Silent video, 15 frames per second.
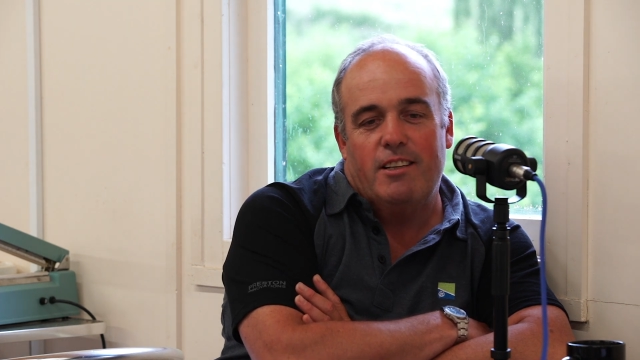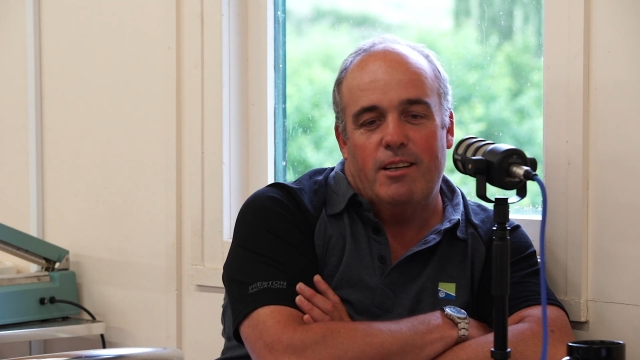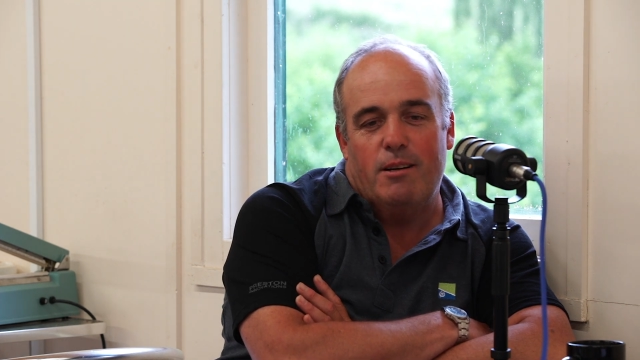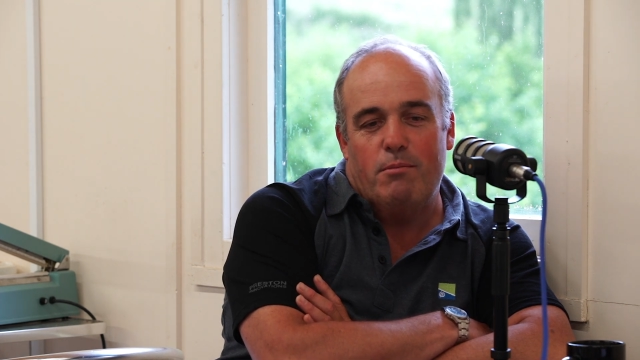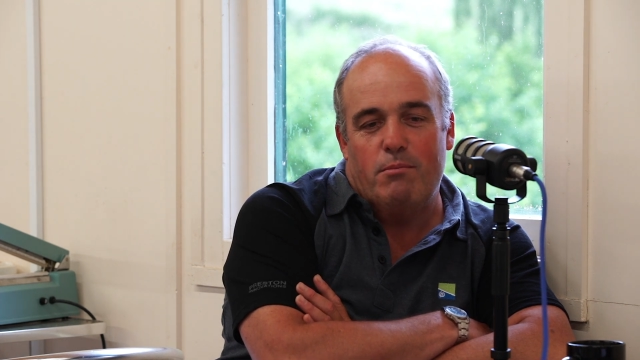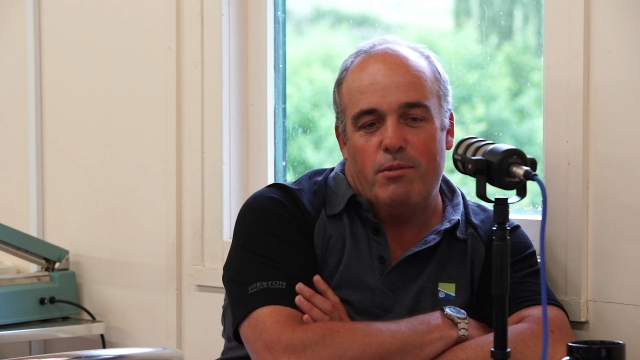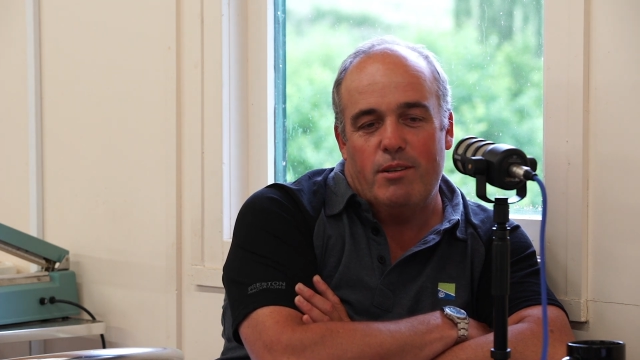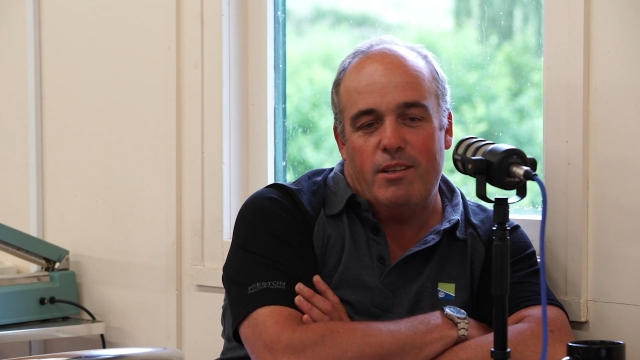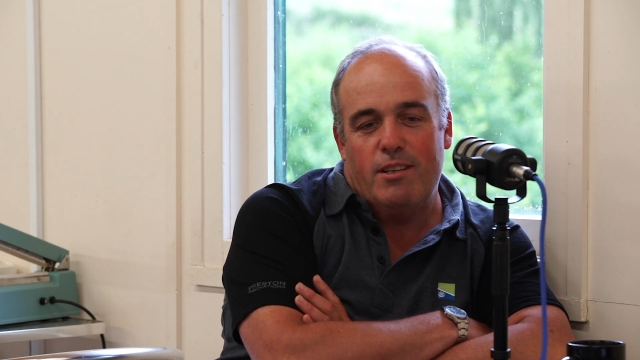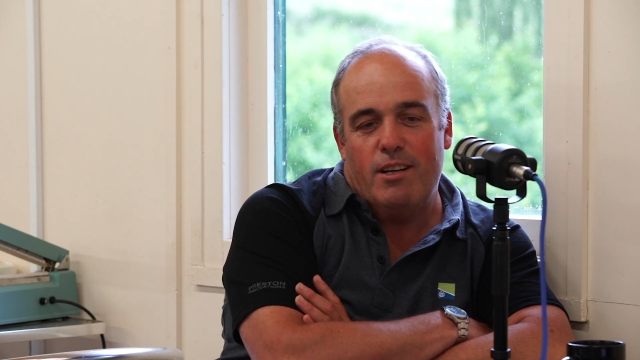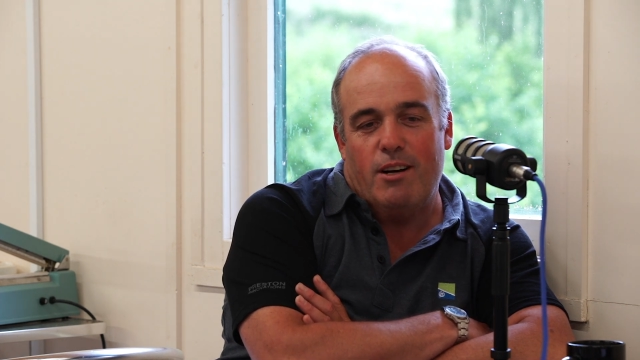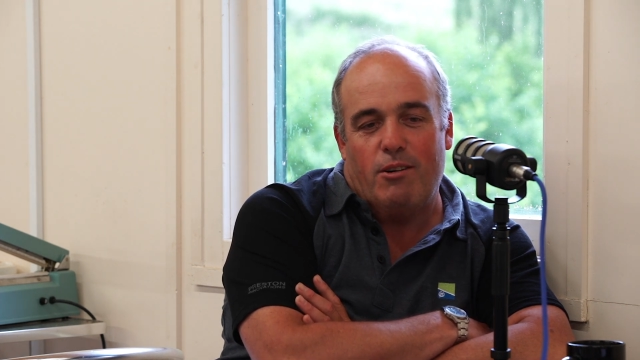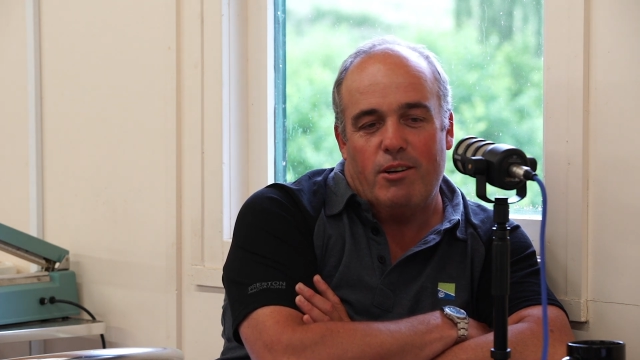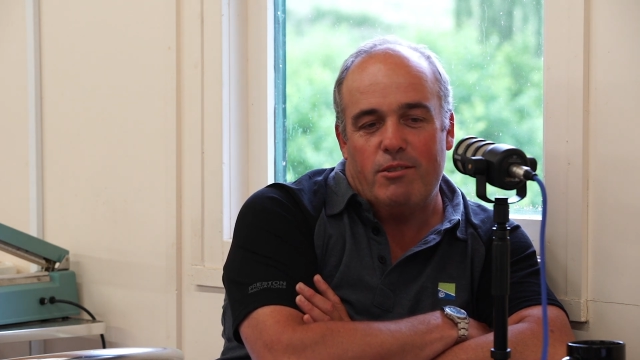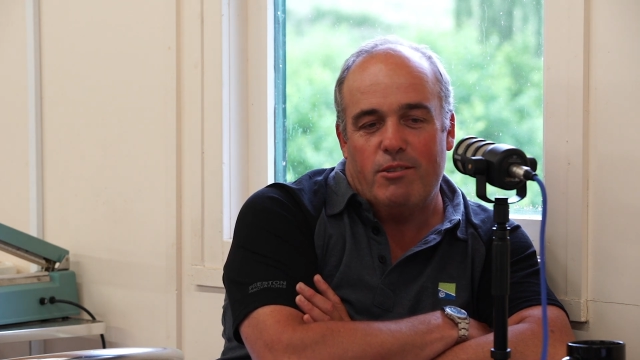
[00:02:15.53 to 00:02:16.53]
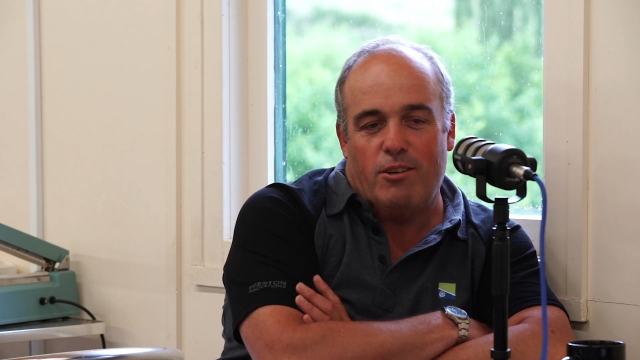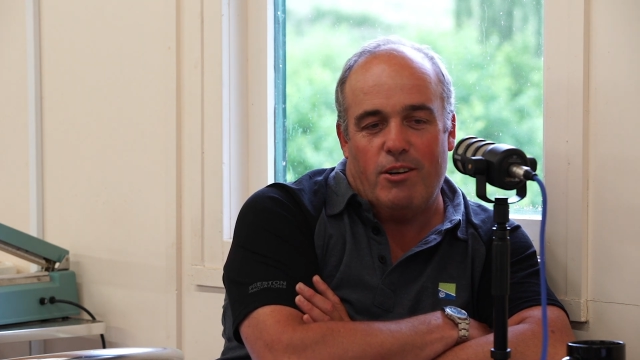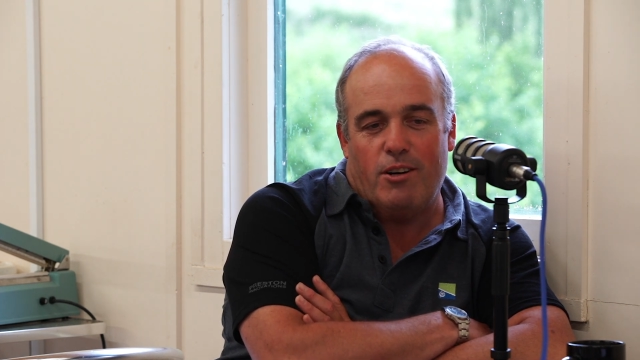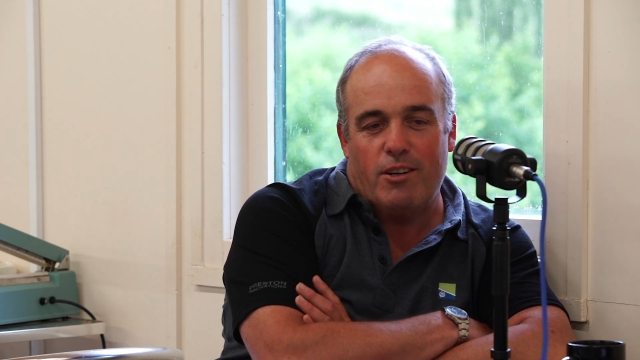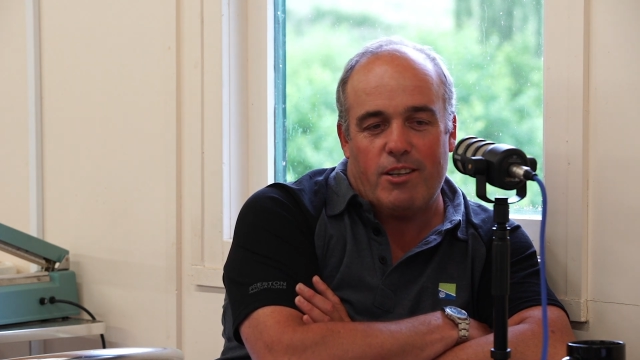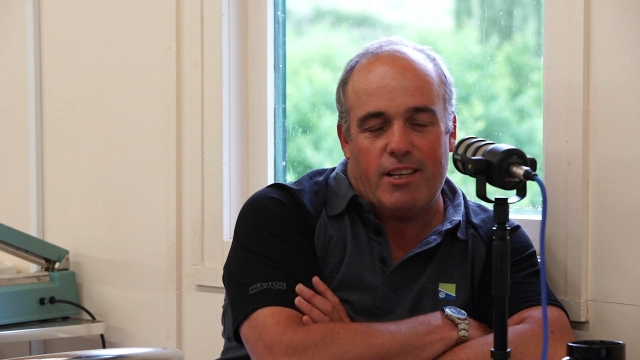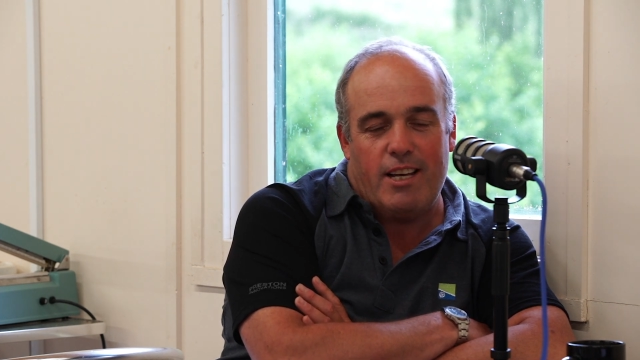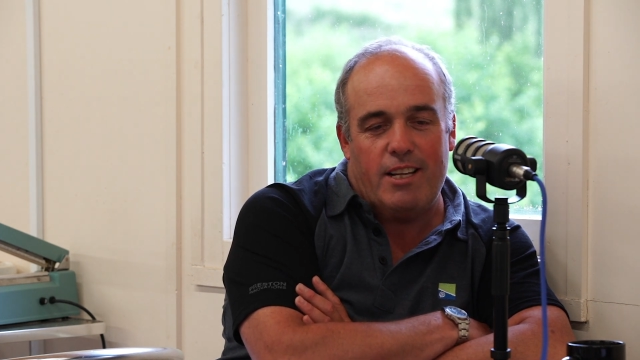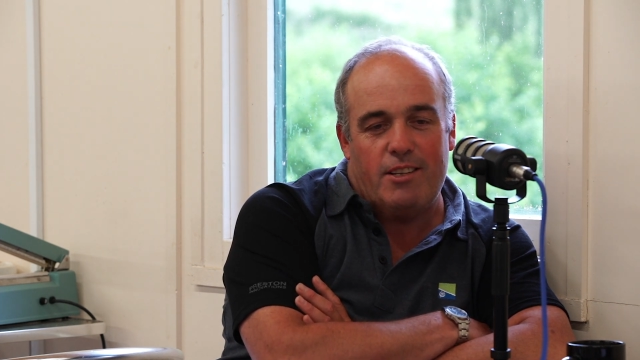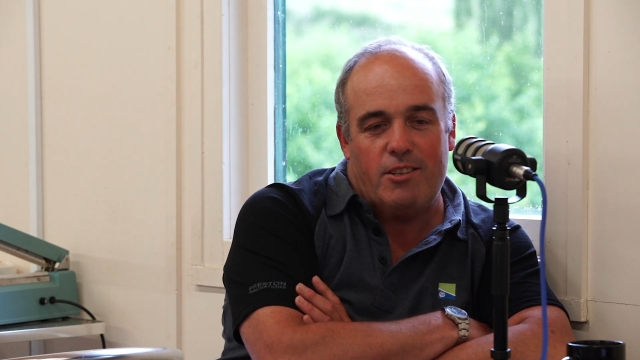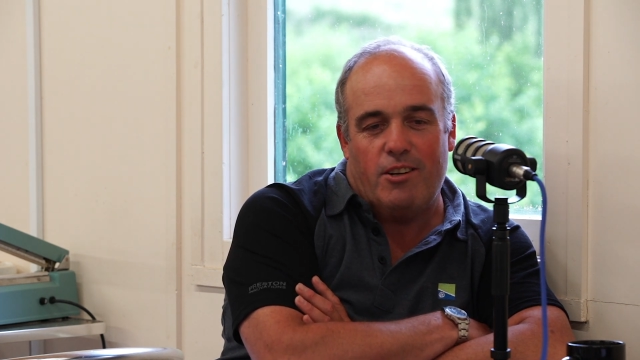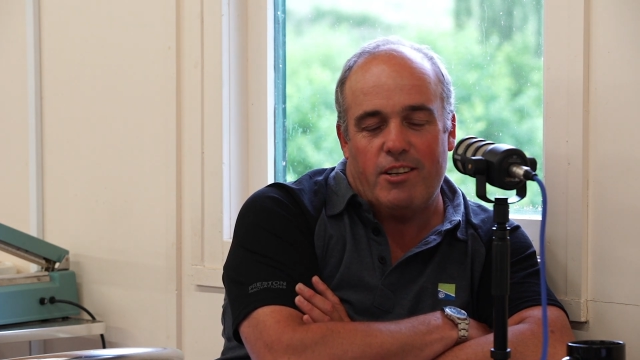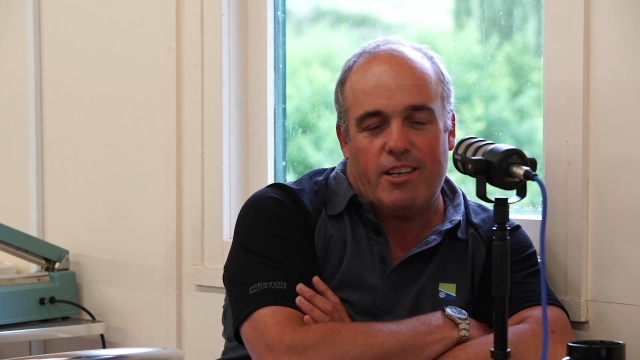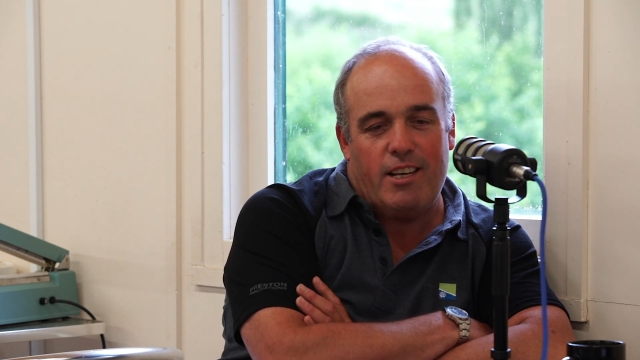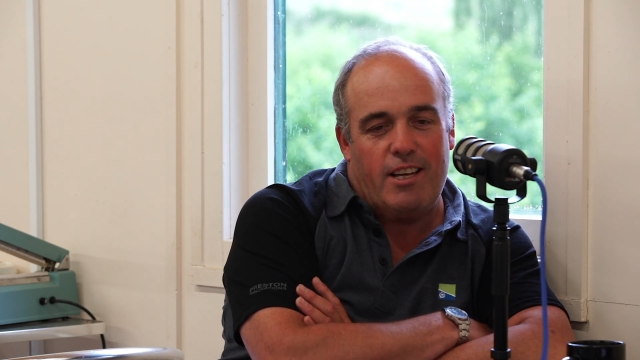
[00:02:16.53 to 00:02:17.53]
But no, I'm not.
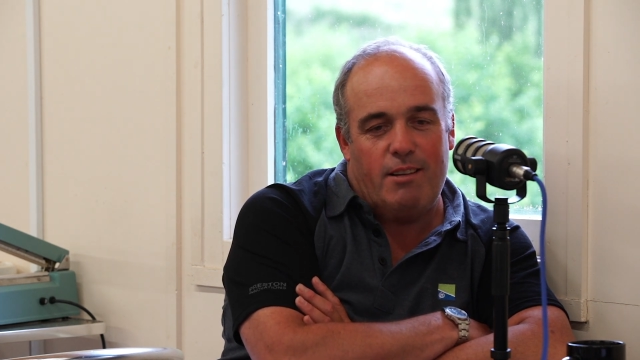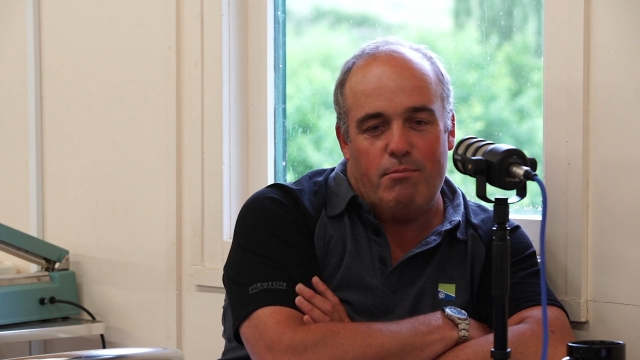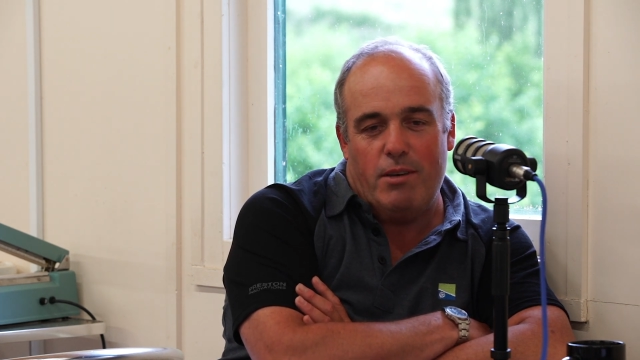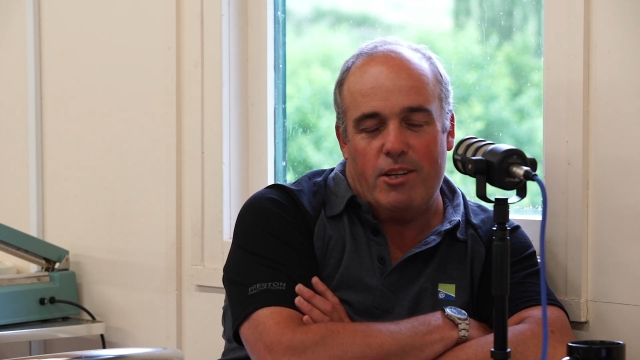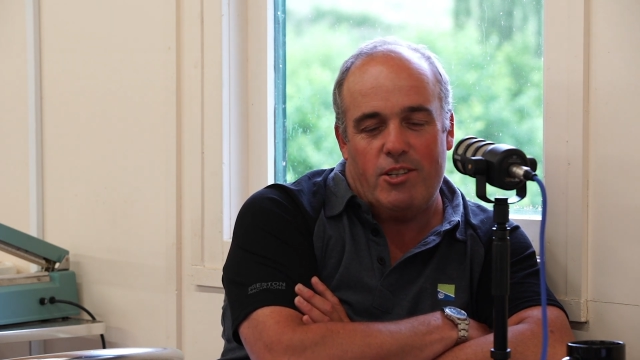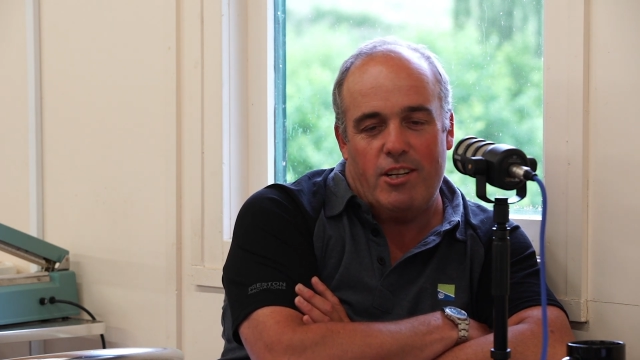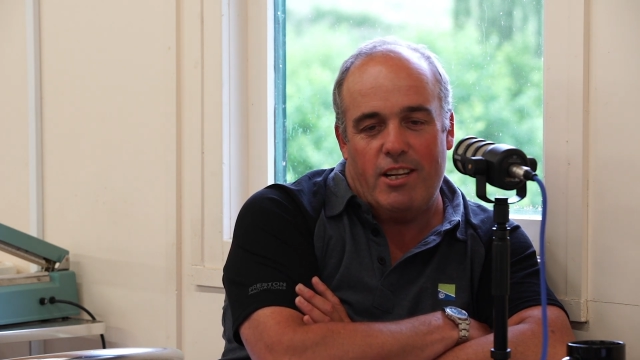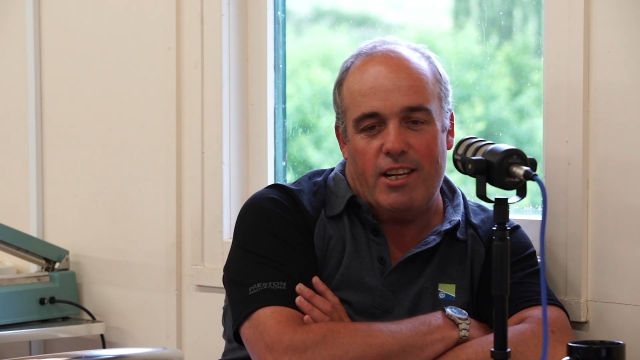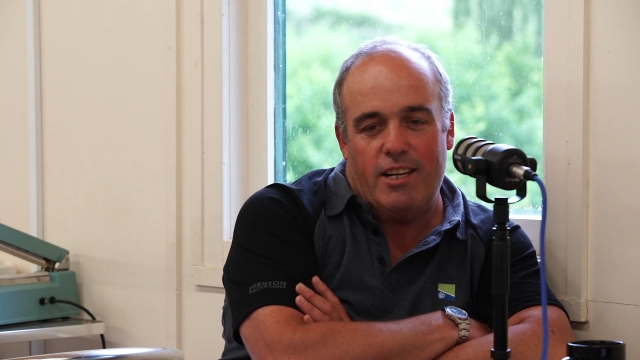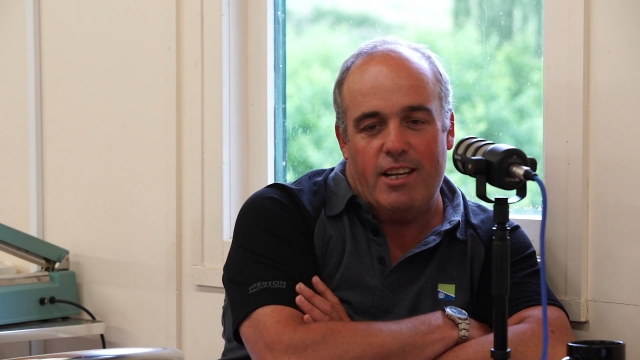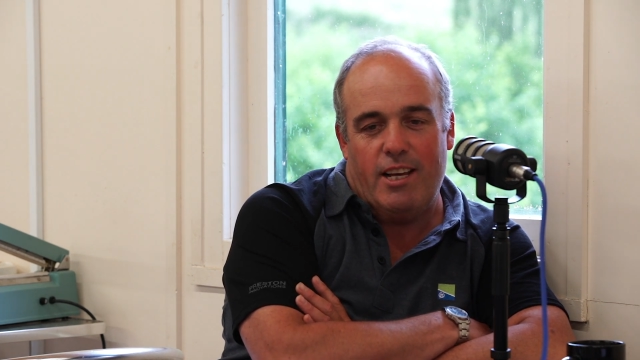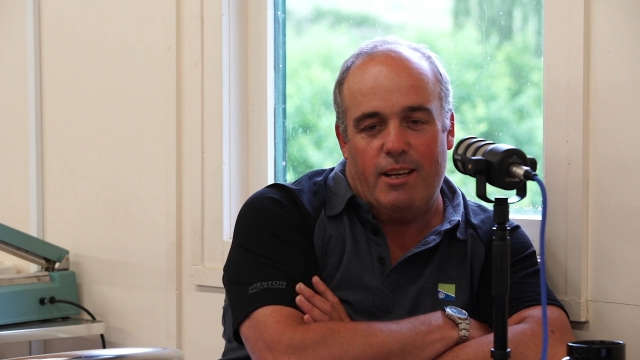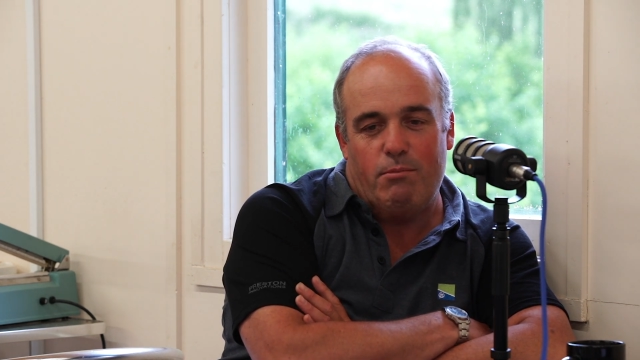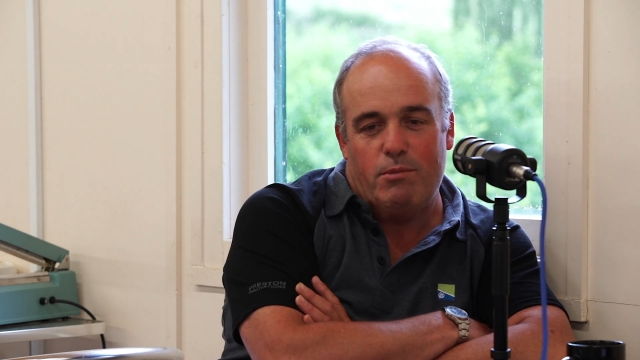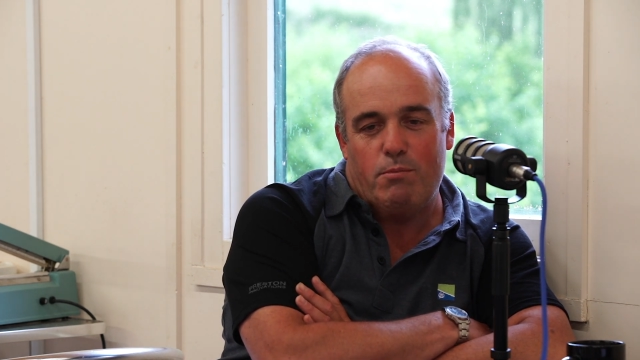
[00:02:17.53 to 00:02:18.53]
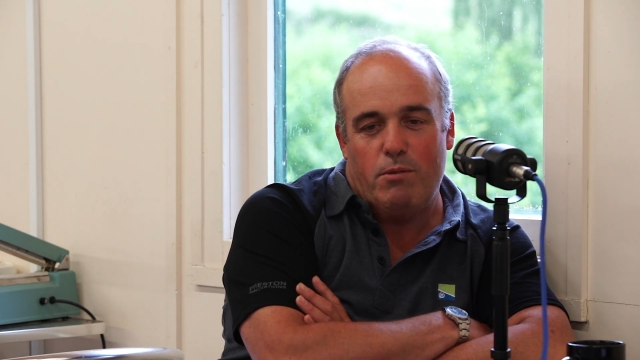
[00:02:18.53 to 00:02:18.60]
I can't mention any names.